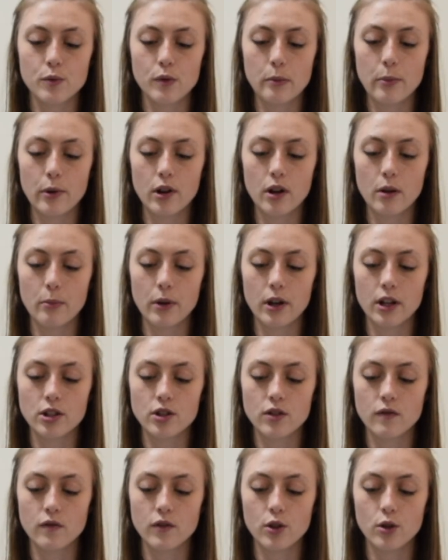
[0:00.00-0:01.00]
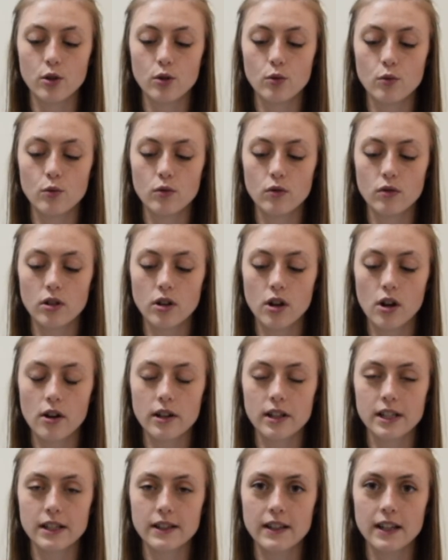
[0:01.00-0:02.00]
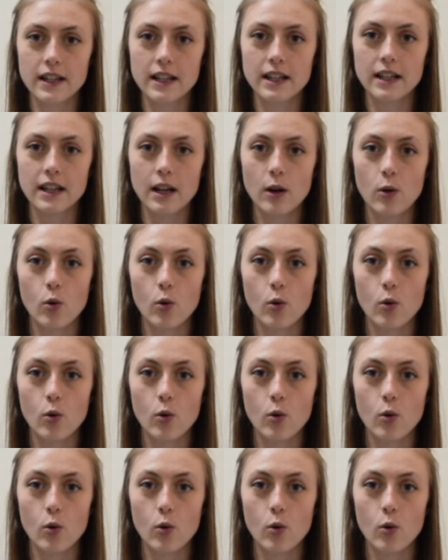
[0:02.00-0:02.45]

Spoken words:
We put a bunch of new gardens in